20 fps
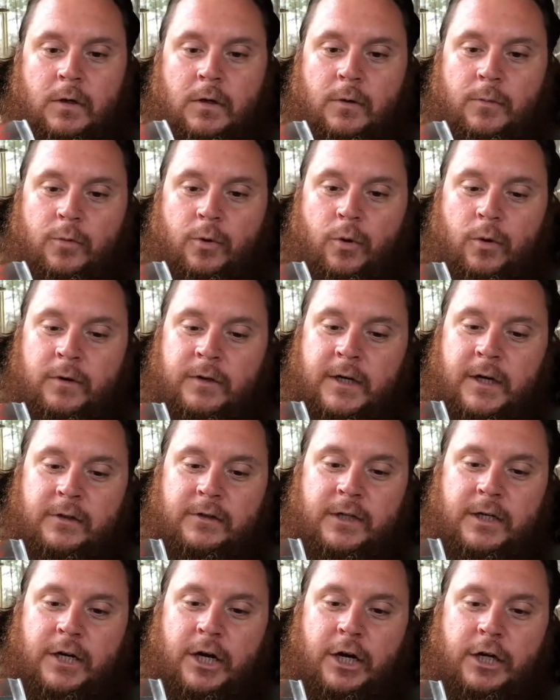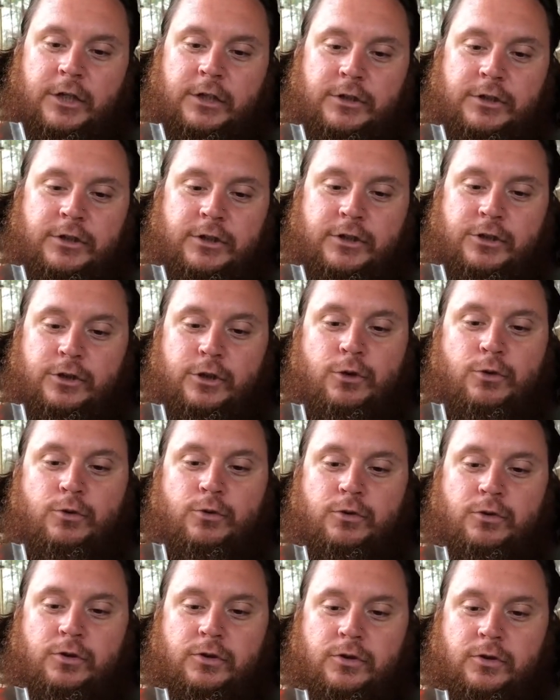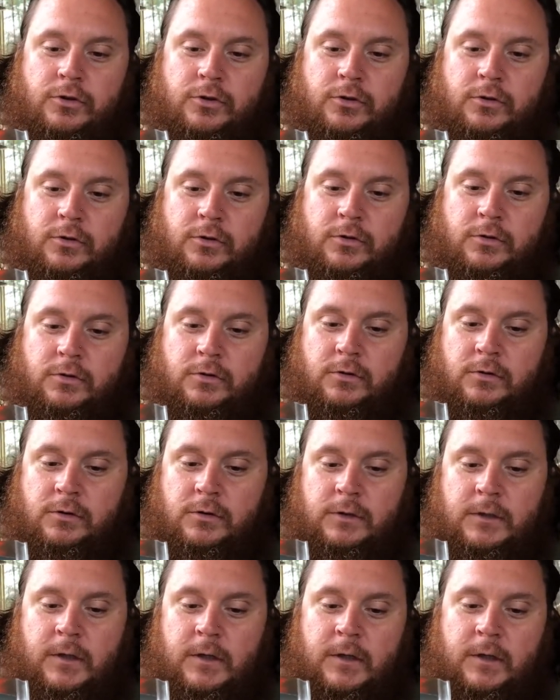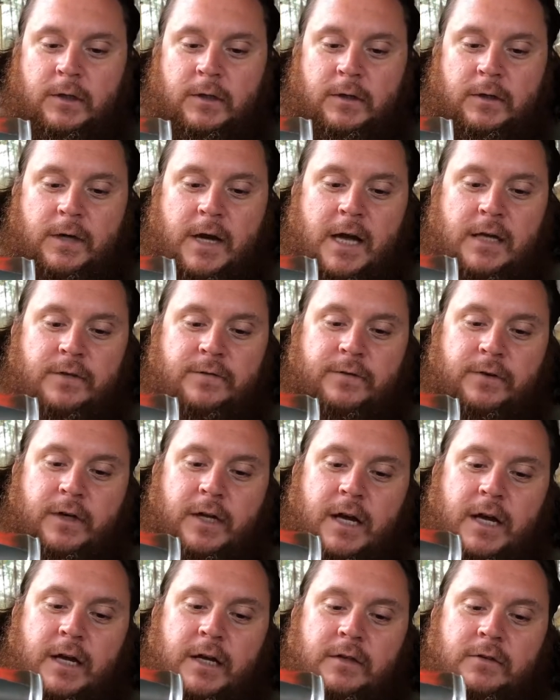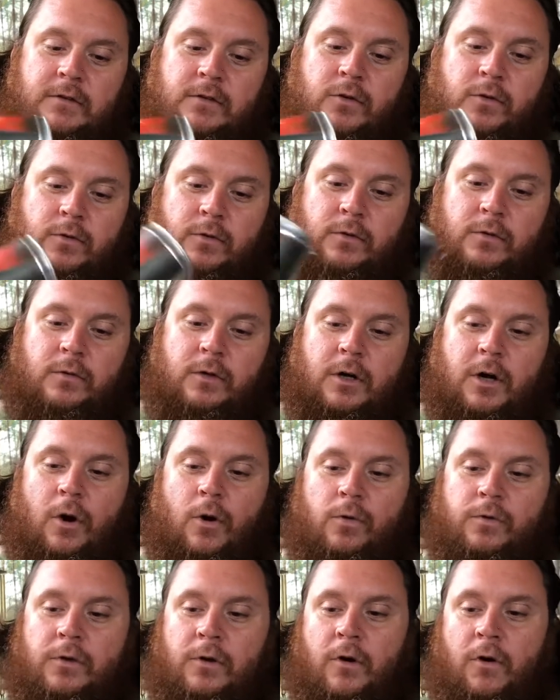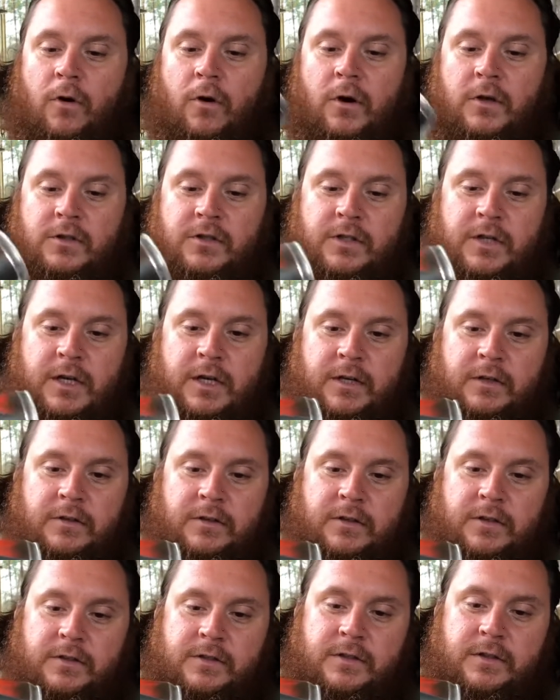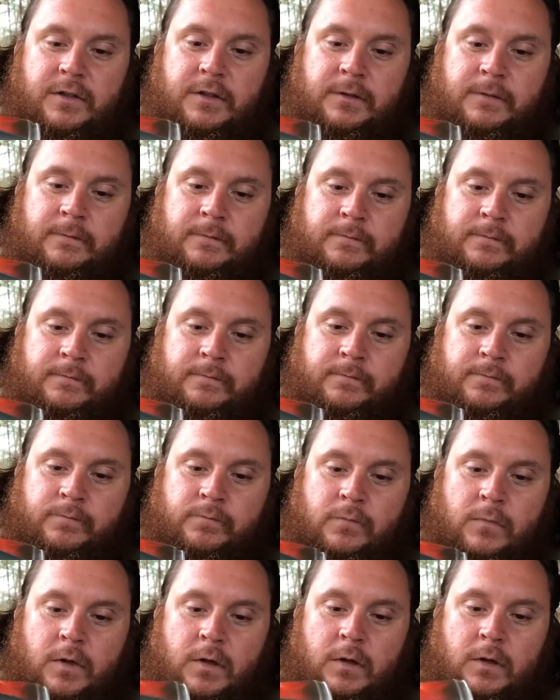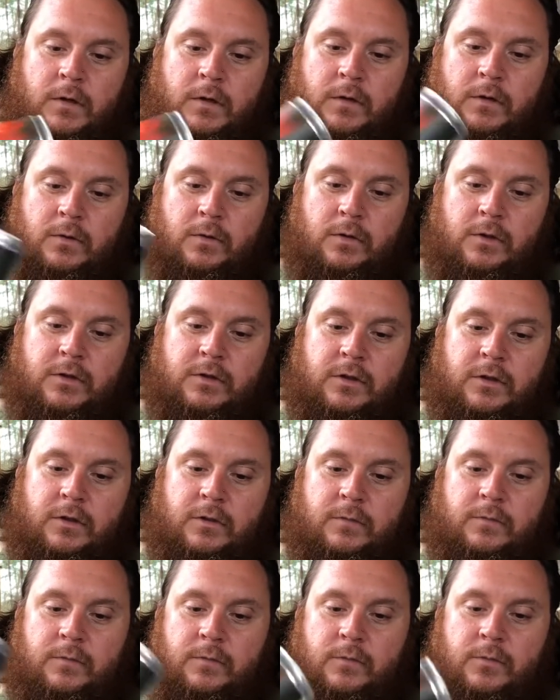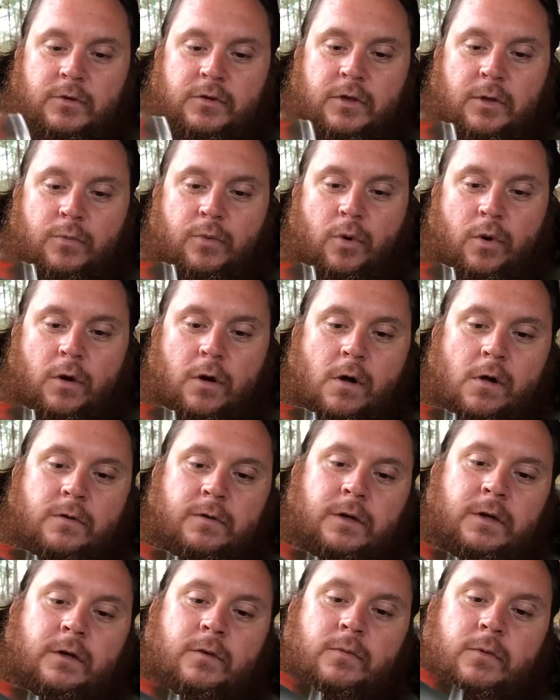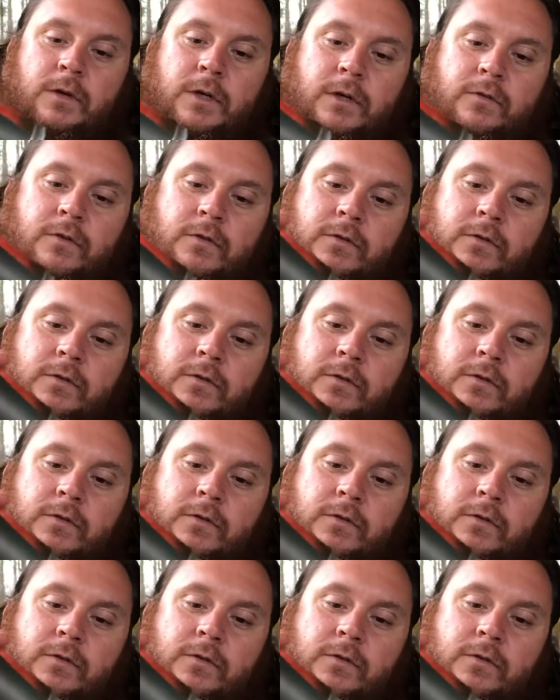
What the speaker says: Pouring out that hazy juice. Haze for days. A little golden orange thing to this thing. We're just gonna pour it all in there. Whatever.